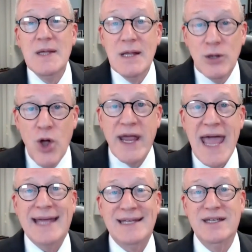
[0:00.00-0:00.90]

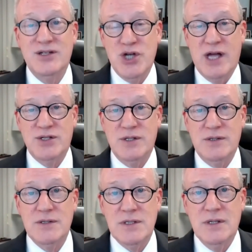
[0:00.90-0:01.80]
Long-acting
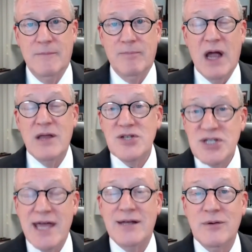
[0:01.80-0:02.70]
injections are the
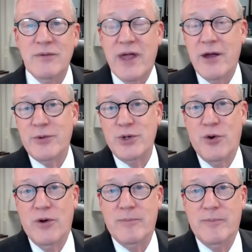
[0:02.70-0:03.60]
standard of care in
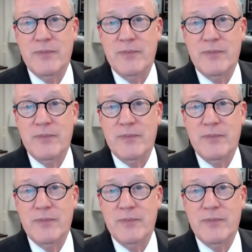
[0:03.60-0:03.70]
Europe.